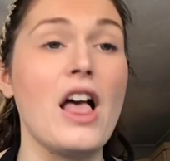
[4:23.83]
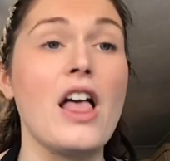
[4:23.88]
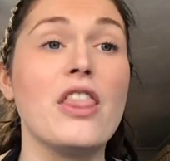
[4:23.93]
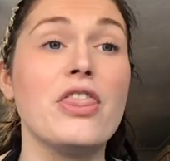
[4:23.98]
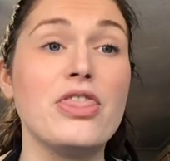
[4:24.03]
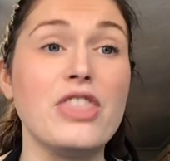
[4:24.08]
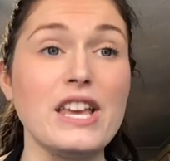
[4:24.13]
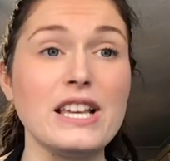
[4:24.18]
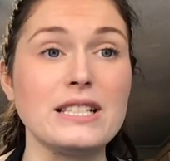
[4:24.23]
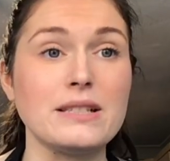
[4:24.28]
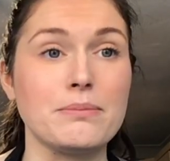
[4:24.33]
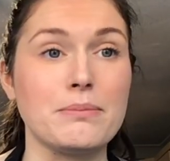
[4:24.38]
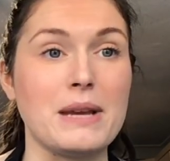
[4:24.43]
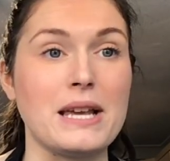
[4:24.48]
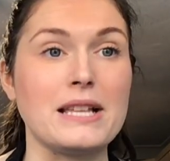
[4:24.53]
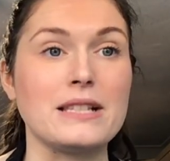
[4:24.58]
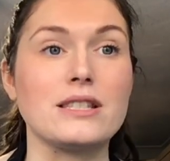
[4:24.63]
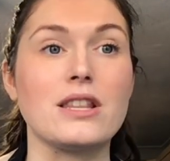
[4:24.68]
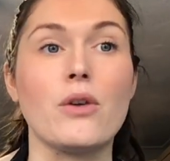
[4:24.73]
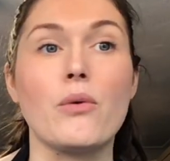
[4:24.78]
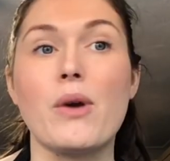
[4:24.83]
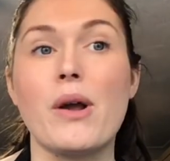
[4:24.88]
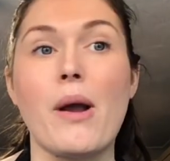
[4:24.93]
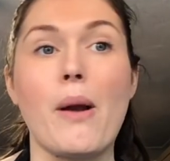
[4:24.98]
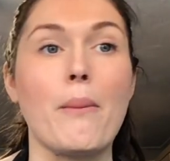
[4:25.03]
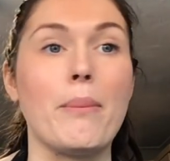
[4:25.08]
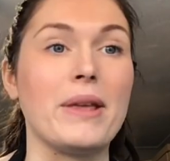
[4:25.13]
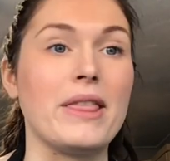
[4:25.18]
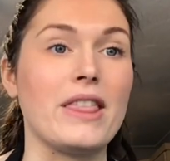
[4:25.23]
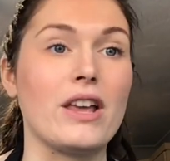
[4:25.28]
This means that it will
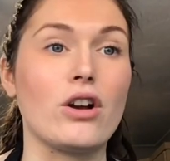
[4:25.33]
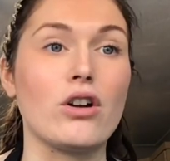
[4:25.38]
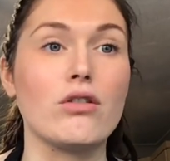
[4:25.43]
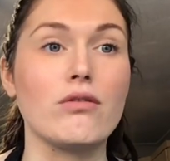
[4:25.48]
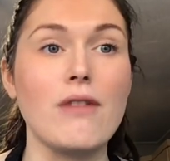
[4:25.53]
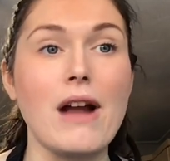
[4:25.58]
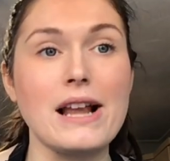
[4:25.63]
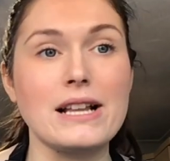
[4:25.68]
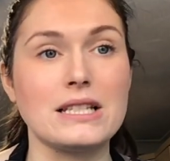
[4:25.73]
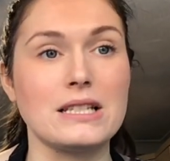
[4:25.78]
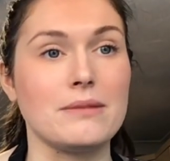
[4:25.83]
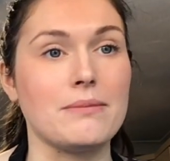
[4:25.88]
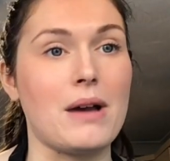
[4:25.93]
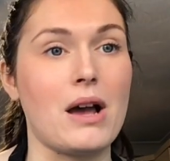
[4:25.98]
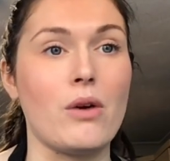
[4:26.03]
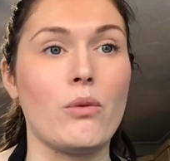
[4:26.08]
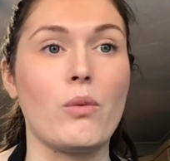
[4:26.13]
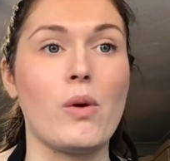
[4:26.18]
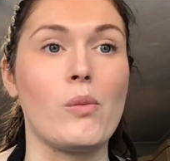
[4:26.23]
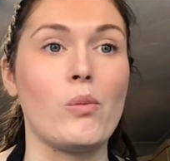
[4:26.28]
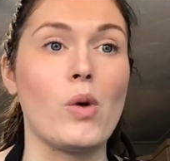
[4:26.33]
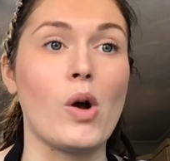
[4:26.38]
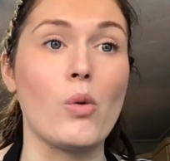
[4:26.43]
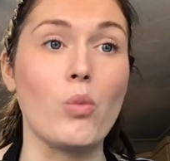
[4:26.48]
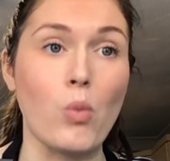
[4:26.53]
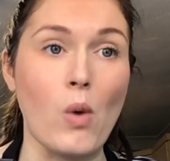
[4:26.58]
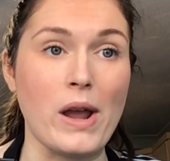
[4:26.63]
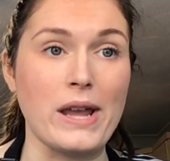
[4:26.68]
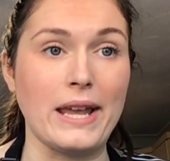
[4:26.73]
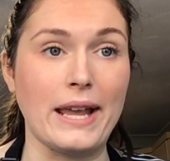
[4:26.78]
be the correct amount when we're
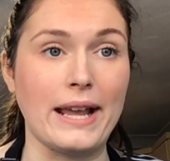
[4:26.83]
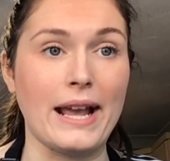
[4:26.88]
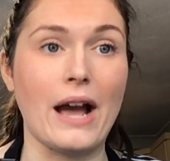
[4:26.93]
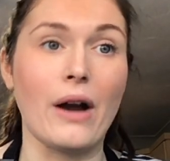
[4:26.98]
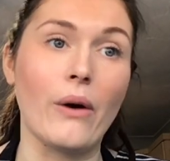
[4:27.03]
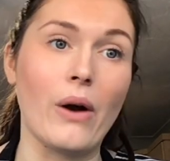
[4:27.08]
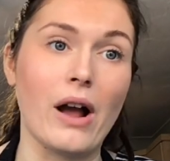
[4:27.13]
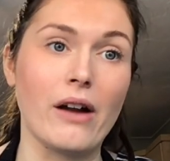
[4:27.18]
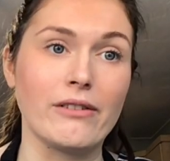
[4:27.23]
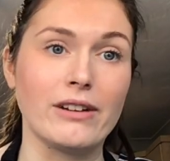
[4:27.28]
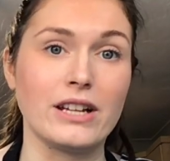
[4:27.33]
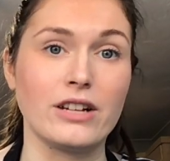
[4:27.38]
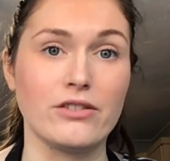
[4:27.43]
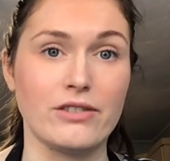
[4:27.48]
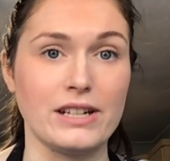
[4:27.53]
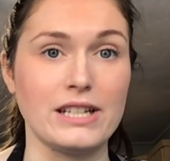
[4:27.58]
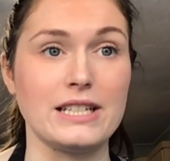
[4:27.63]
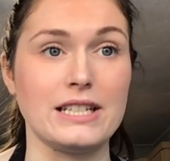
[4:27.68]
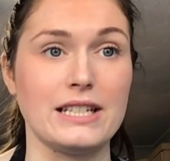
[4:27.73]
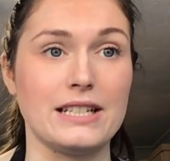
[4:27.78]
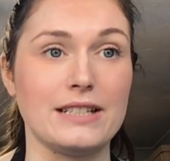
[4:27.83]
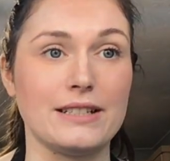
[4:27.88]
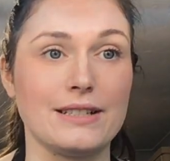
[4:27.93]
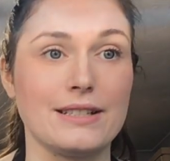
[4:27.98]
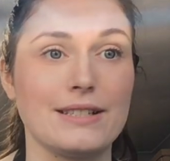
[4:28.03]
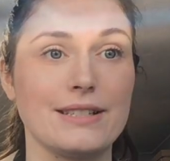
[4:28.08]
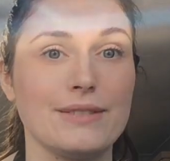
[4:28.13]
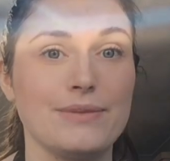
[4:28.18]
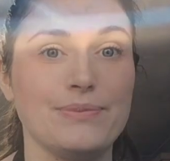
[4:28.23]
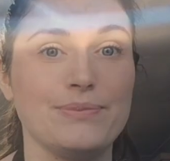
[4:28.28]
weighing out our ingredients.